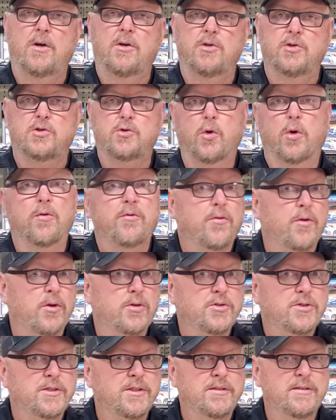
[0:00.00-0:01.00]
Short
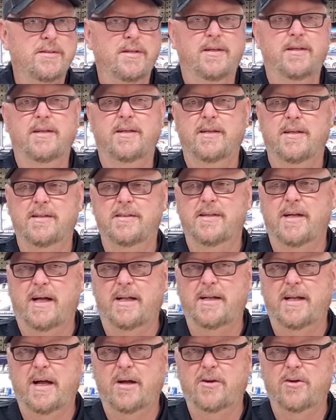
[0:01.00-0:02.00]
version, and not
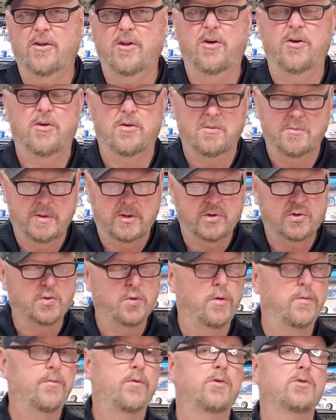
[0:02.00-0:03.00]
an hour long, but
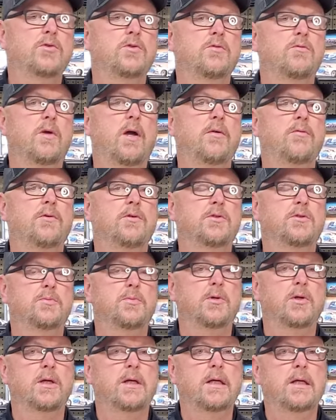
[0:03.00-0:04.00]
short version, right rear
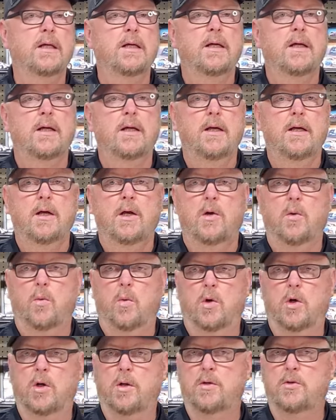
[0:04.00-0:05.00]
spring.
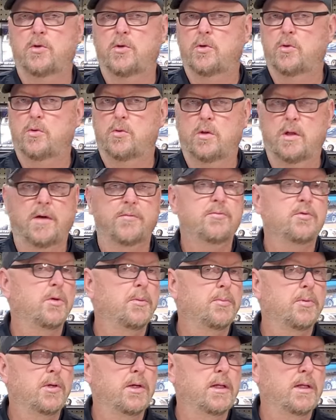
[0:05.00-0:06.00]
We're going to do left rear
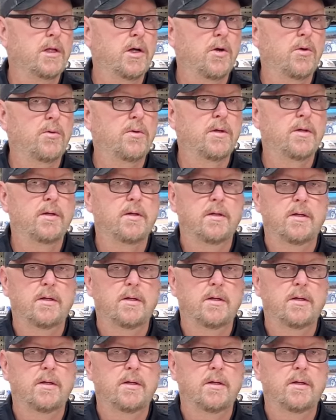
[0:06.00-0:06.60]
preload.